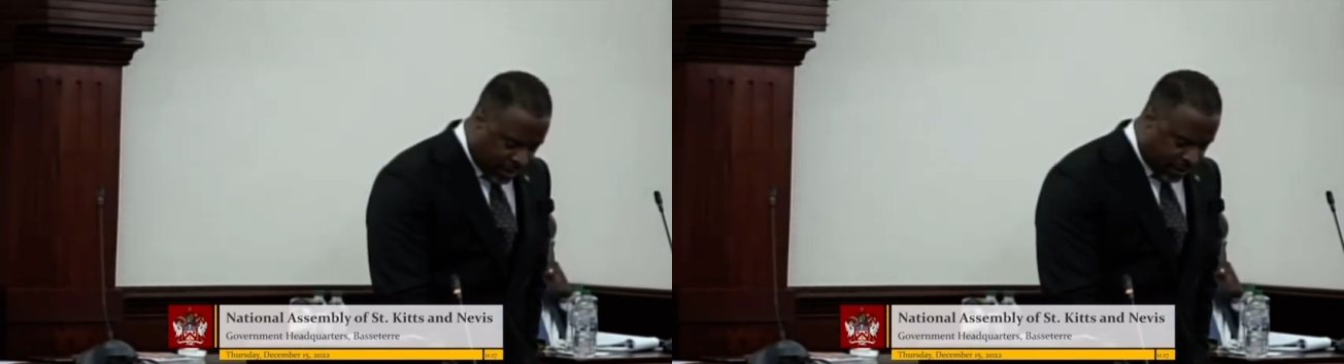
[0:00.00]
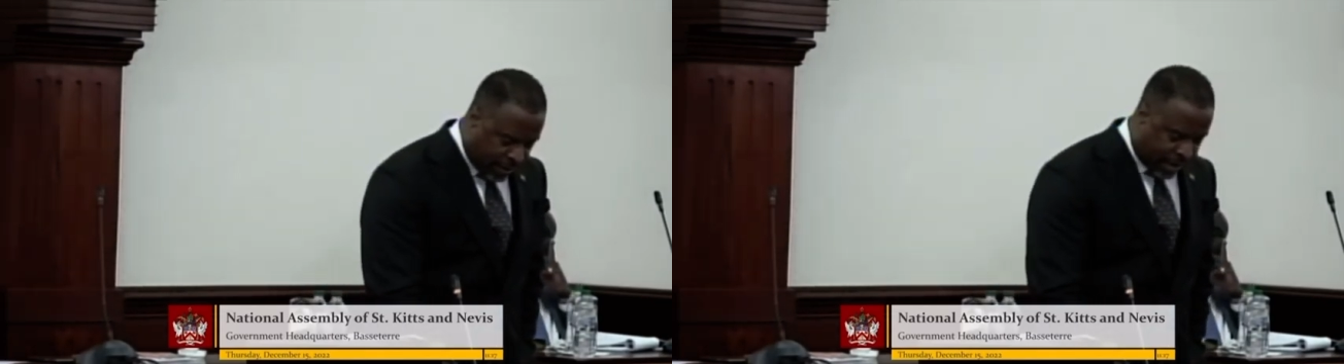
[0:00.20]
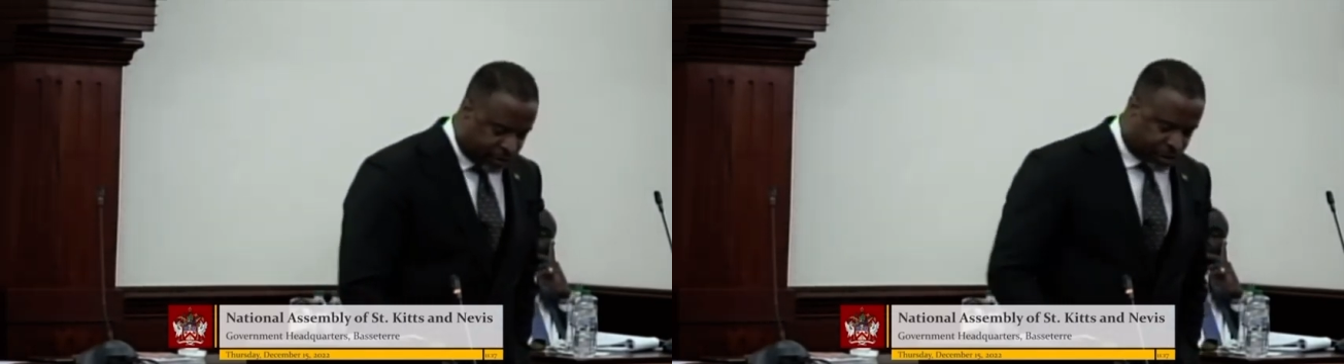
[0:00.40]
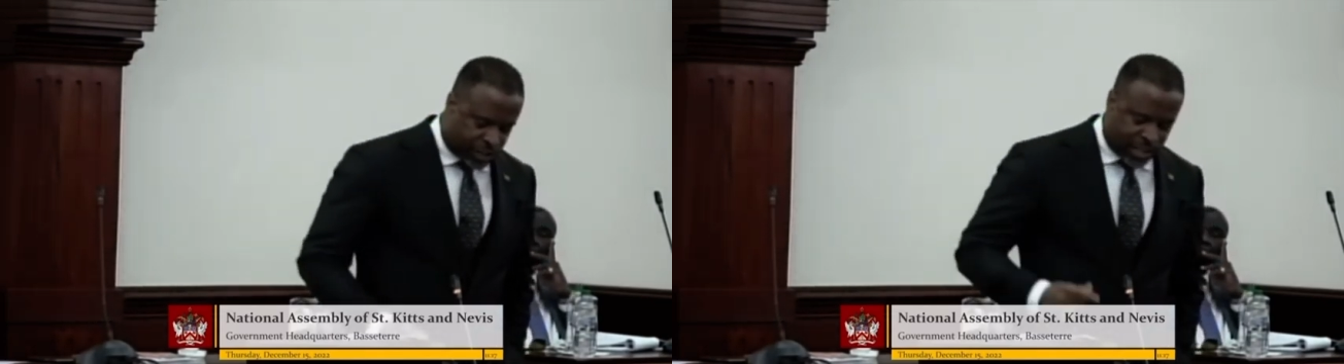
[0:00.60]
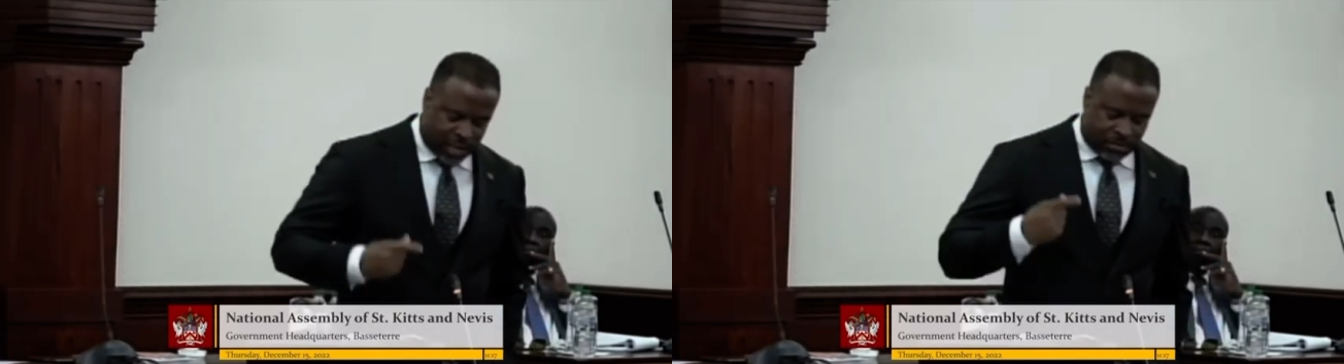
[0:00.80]
have
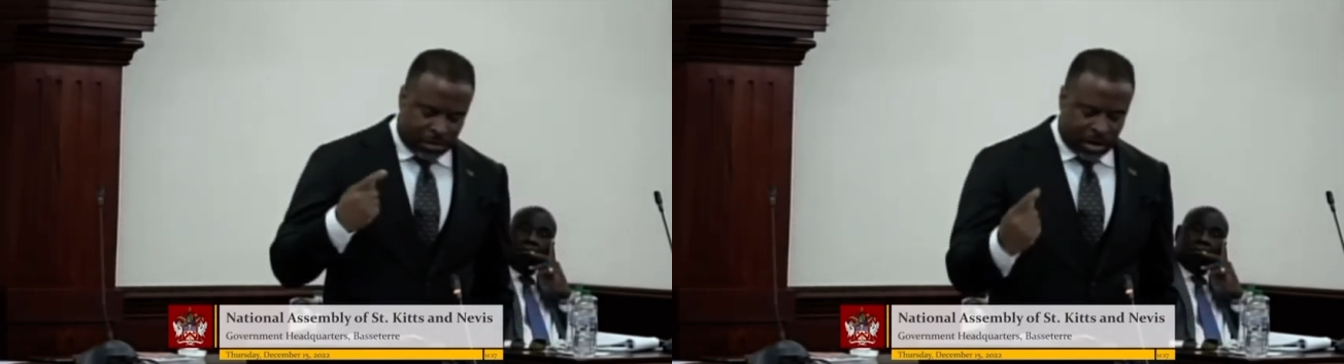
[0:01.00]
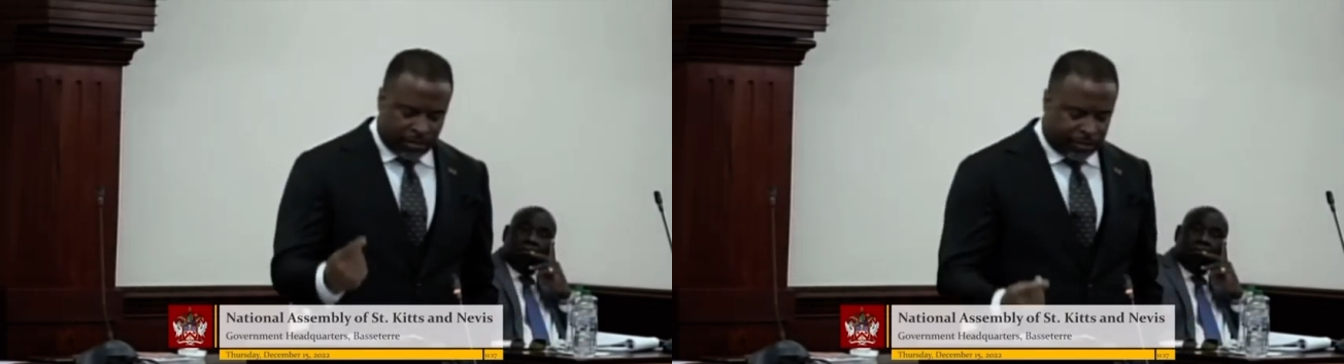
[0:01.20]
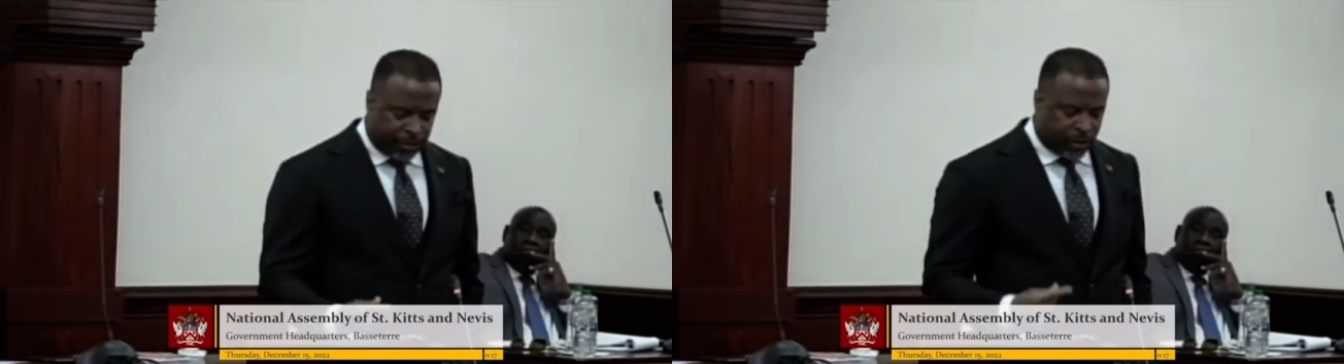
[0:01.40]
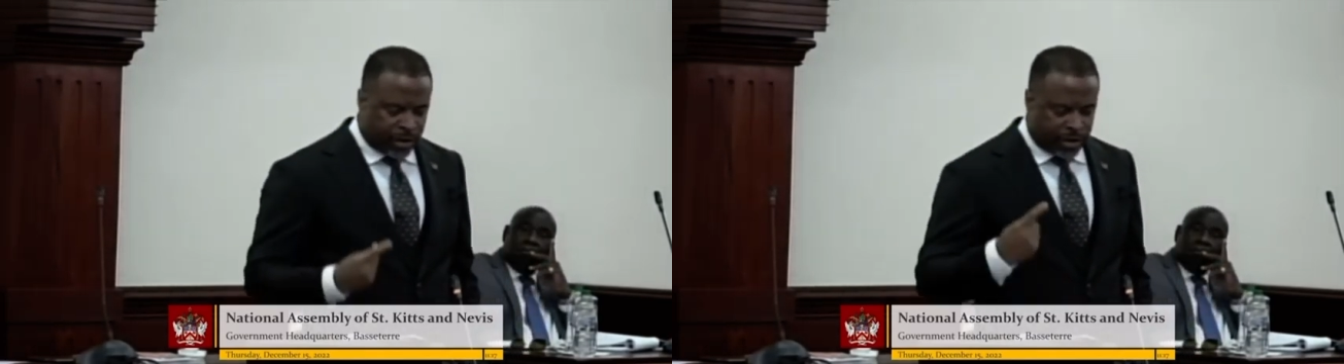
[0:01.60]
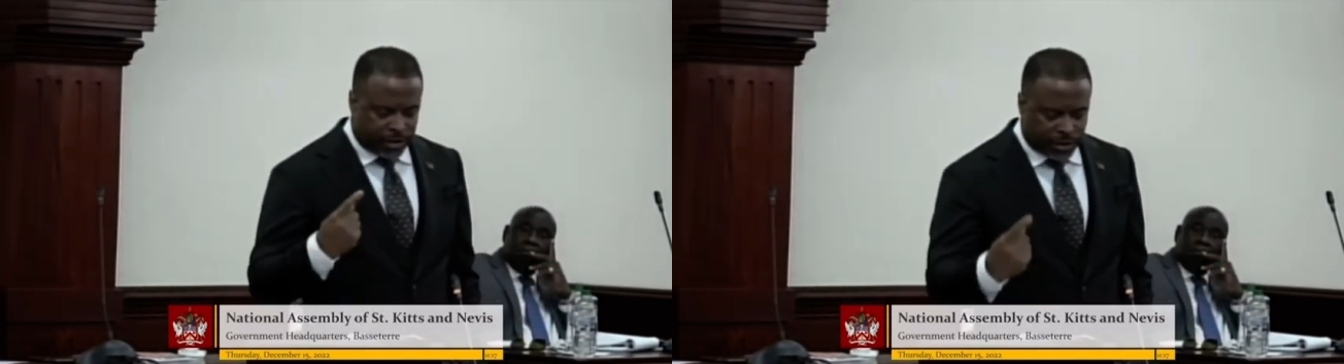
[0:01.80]
seen money
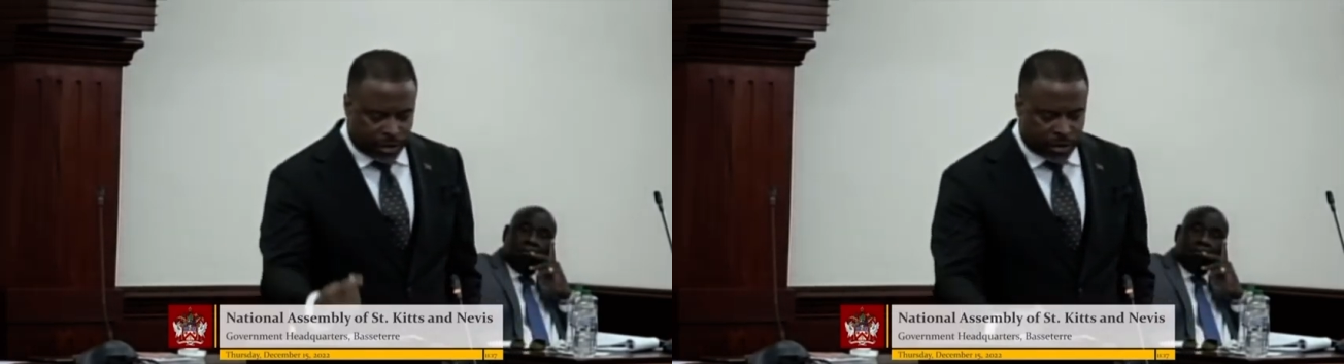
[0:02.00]
flowing into the